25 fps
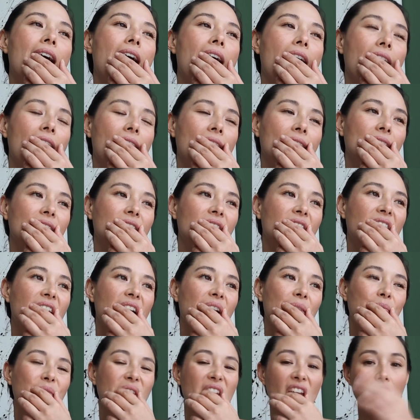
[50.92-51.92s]
And
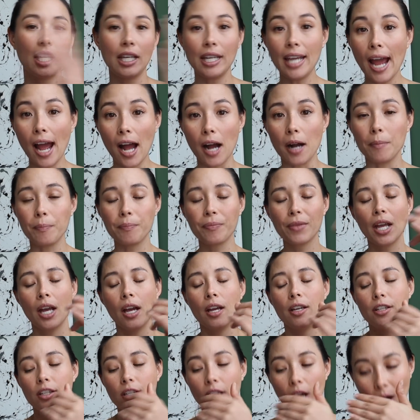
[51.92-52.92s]
yeah,
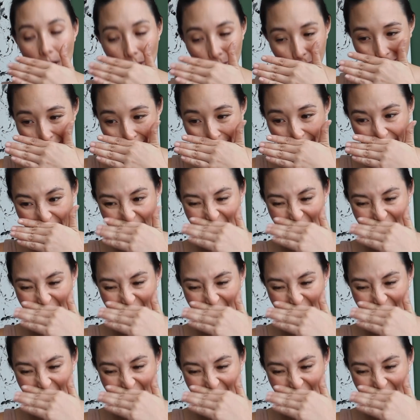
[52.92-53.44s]
so